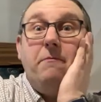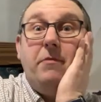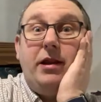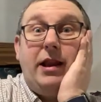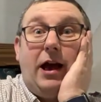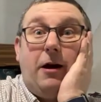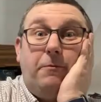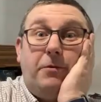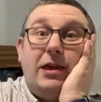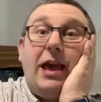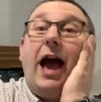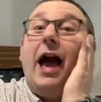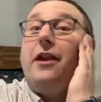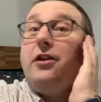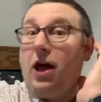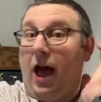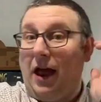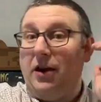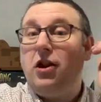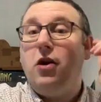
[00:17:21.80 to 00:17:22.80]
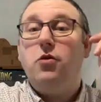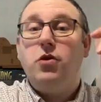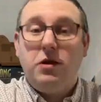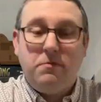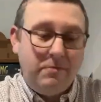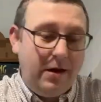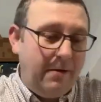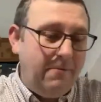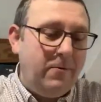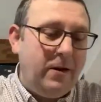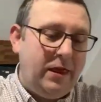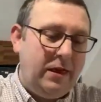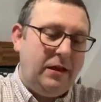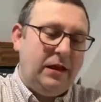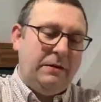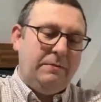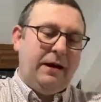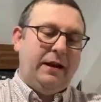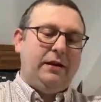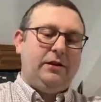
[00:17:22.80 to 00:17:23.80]
now. But yeah, I know what you mean with In
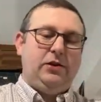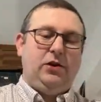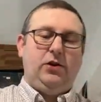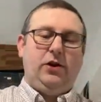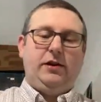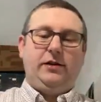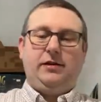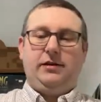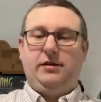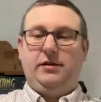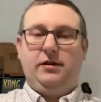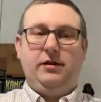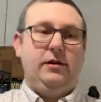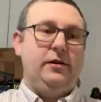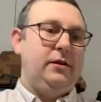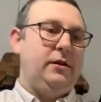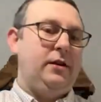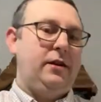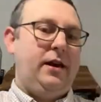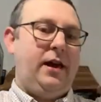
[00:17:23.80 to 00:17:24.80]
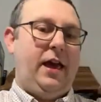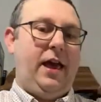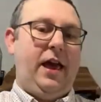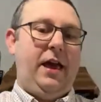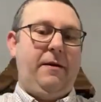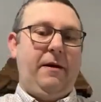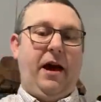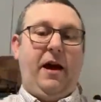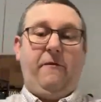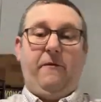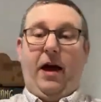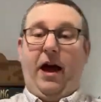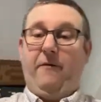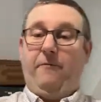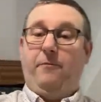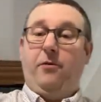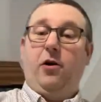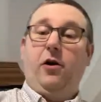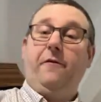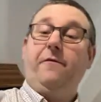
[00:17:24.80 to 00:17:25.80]
Demand Toys. I've
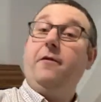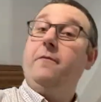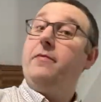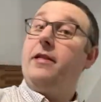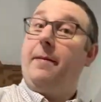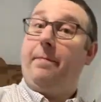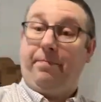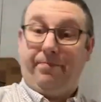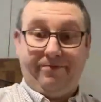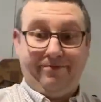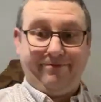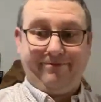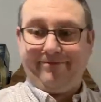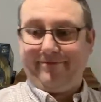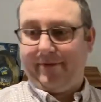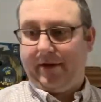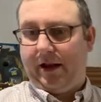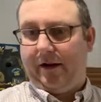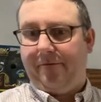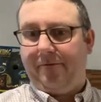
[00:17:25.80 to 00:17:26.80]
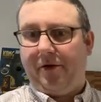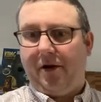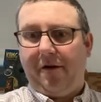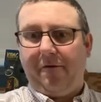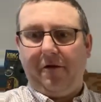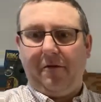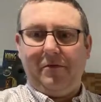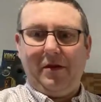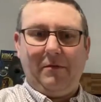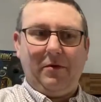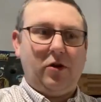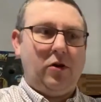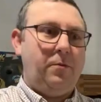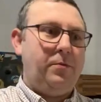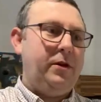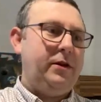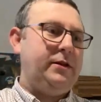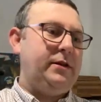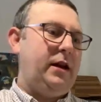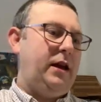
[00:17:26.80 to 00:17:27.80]
bought from them. I've bought from them a
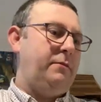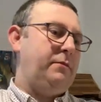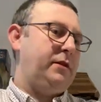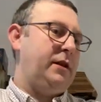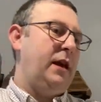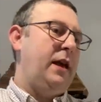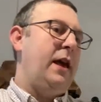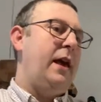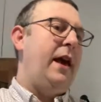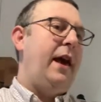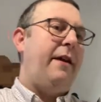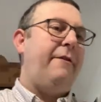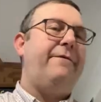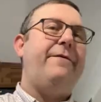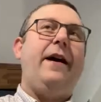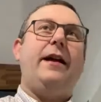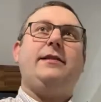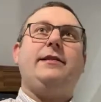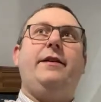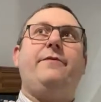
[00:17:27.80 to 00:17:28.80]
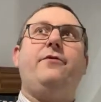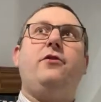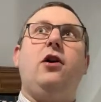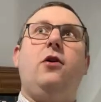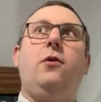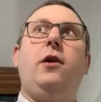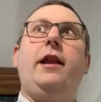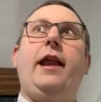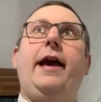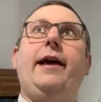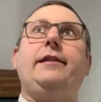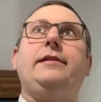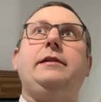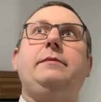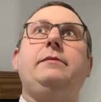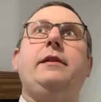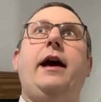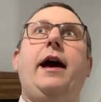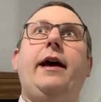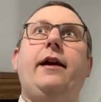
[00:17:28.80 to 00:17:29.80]
couple of times. In fact, I've got an
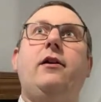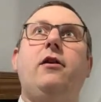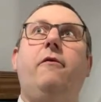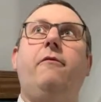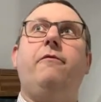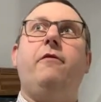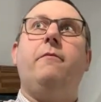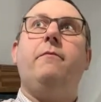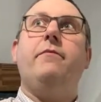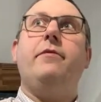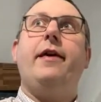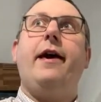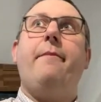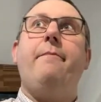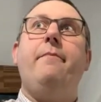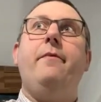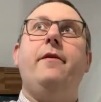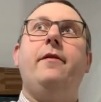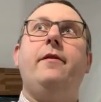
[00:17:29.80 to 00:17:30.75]
item that I got from them